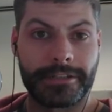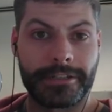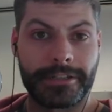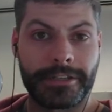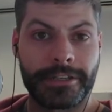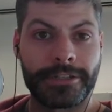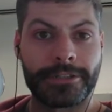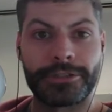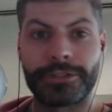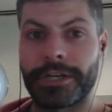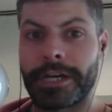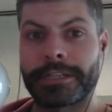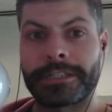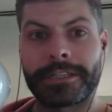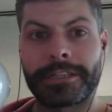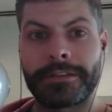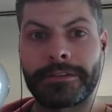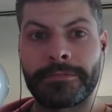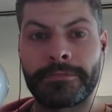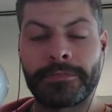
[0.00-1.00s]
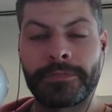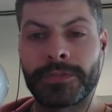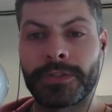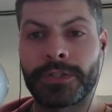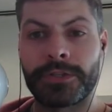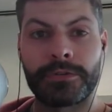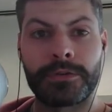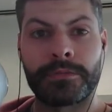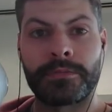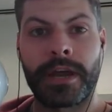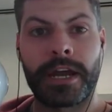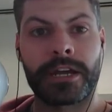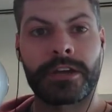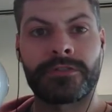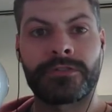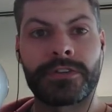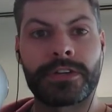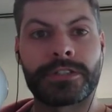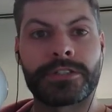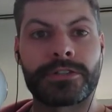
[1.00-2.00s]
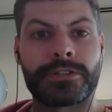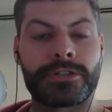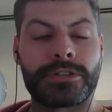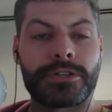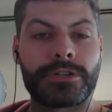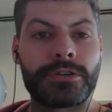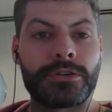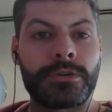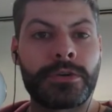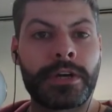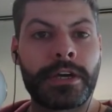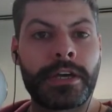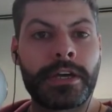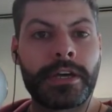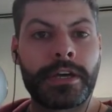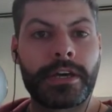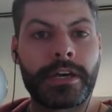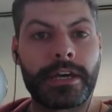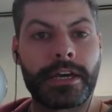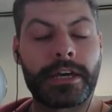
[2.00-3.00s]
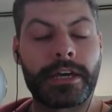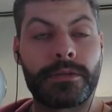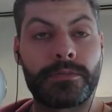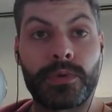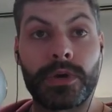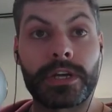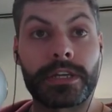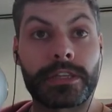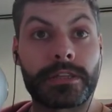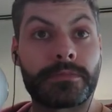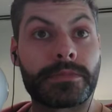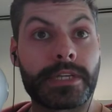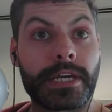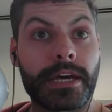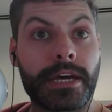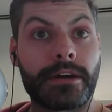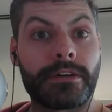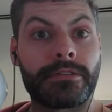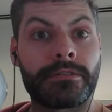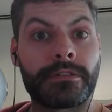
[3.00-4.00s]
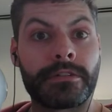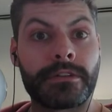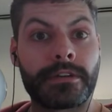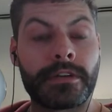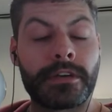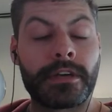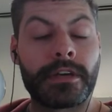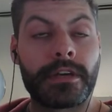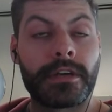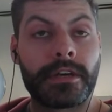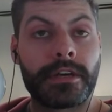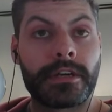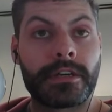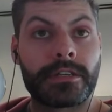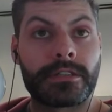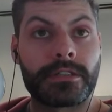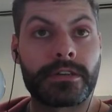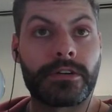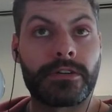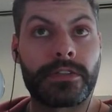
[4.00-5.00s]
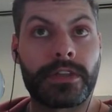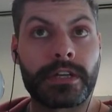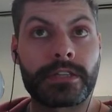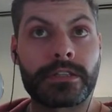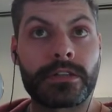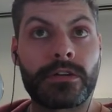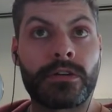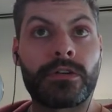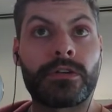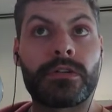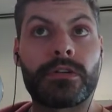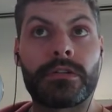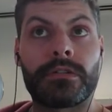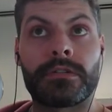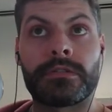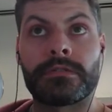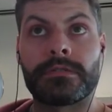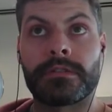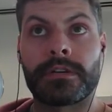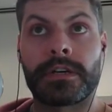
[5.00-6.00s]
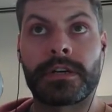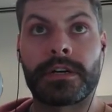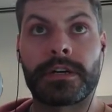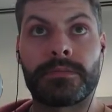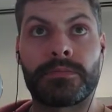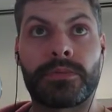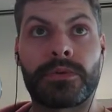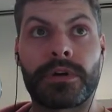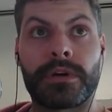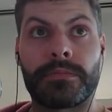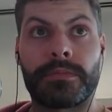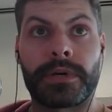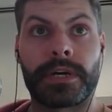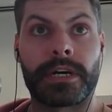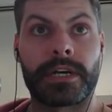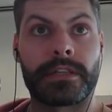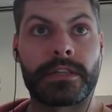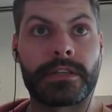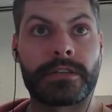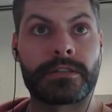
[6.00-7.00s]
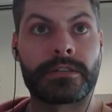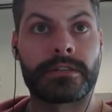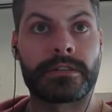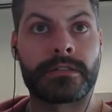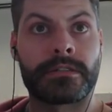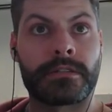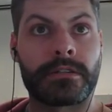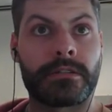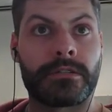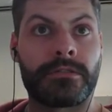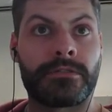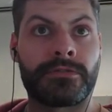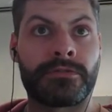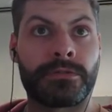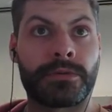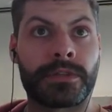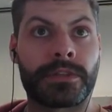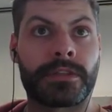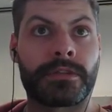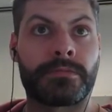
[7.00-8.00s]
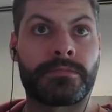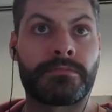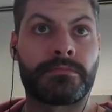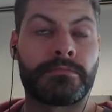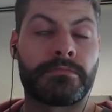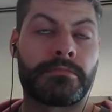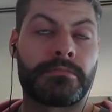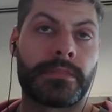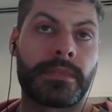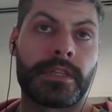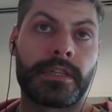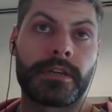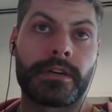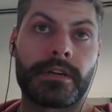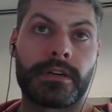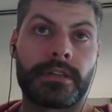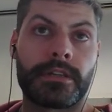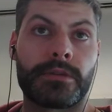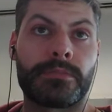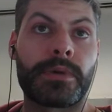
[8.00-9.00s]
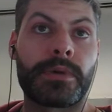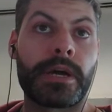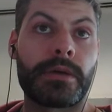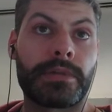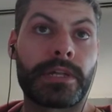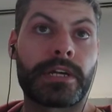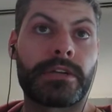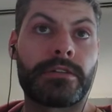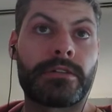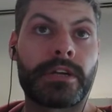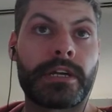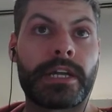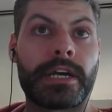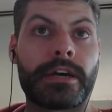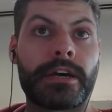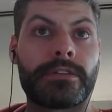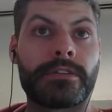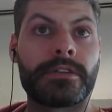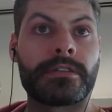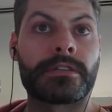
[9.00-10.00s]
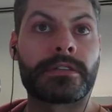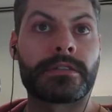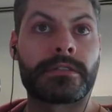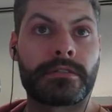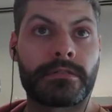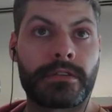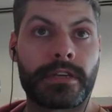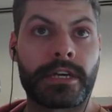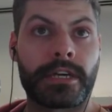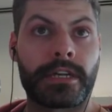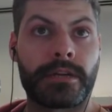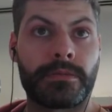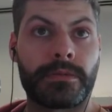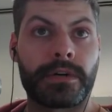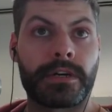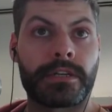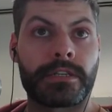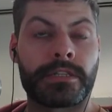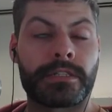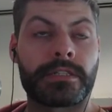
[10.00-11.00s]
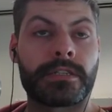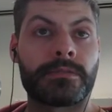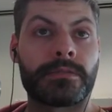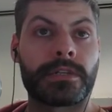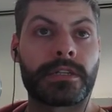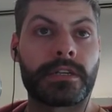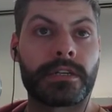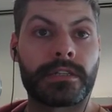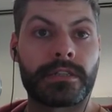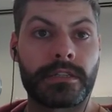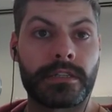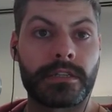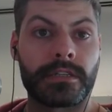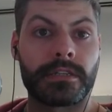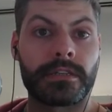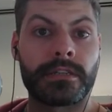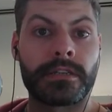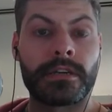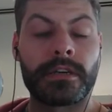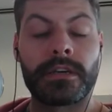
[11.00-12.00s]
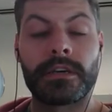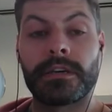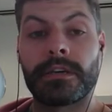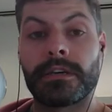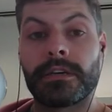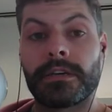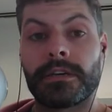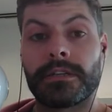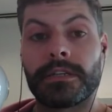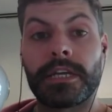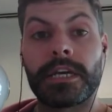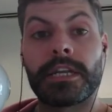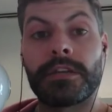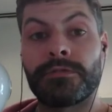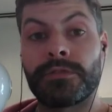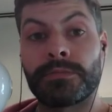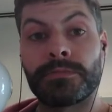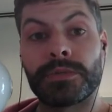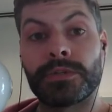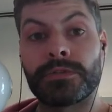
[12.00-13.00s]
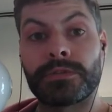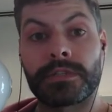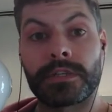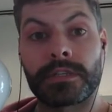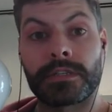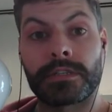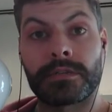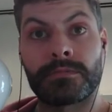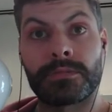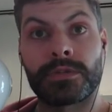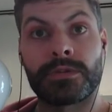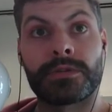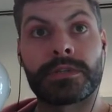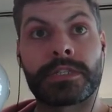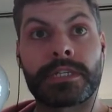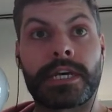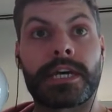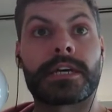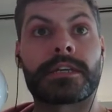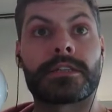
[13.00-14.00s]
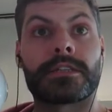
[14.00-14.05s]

ingest them, do what macrophages do, and break them down. So that's the whole point behind this. So with their pipeline right now, these antibodies stimulate the native immune system to attack